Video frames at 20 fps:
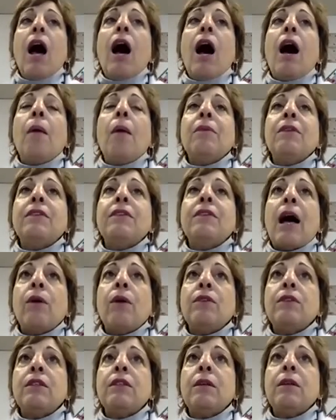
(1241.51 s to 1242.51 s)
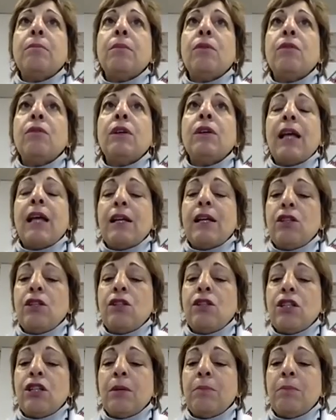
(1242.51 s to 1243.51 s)
the sound symbol
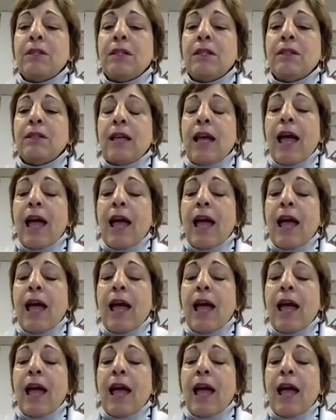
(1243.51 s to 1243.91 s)
relationships is